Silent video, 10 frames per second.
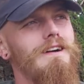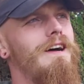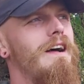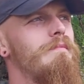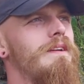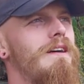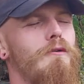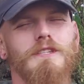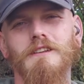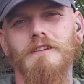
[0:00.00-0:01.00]
Um, I
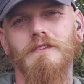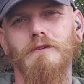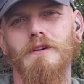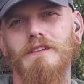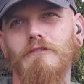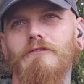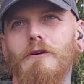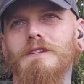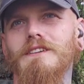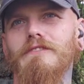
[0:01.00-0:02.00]
was gonna do another
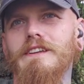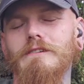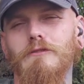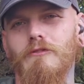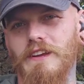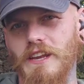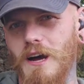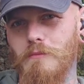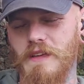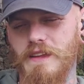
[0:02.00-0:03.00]
foraging video, sort of like an
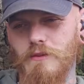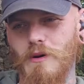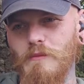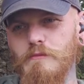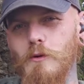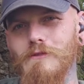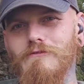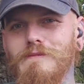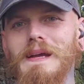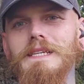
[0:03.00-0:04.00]
updated one with more
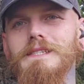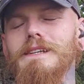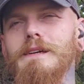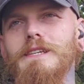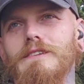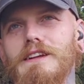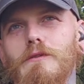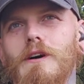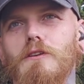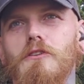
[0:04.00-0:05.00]
information in it, because I had
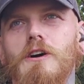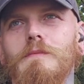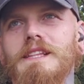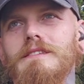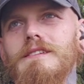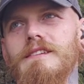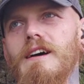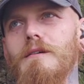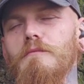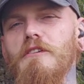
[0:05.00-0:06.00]
quite a lot of comments
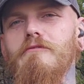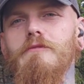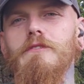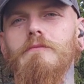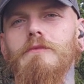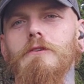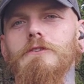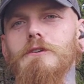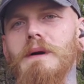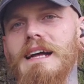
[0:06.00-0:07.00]
on um, both
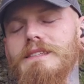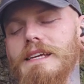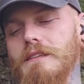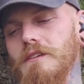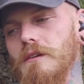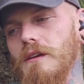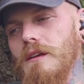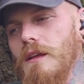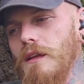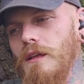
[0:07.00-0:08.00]
YouTube and TikTok.
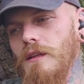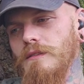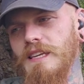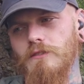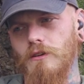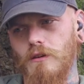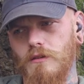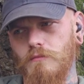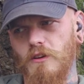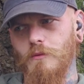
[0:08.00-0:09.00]
TikTok,
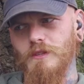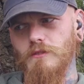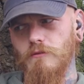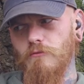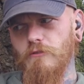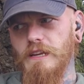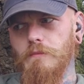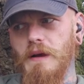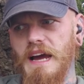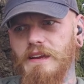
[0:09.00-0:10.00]
my comments are really
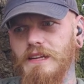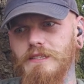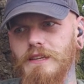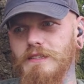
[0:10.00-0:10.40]
bad, actually.